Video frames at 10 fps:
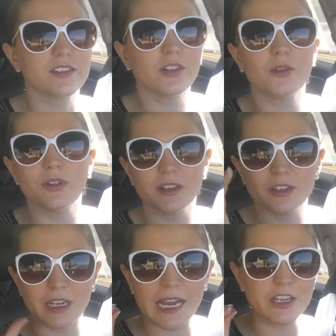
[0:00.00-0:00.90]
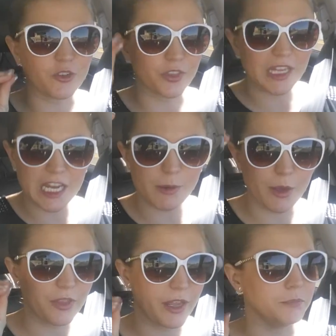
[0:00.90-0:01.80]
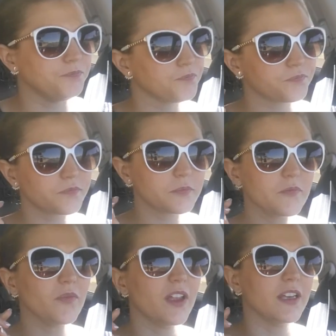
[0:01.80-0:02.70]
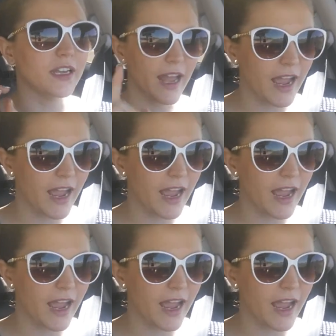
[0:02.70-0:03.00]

So again, you're thinking about them.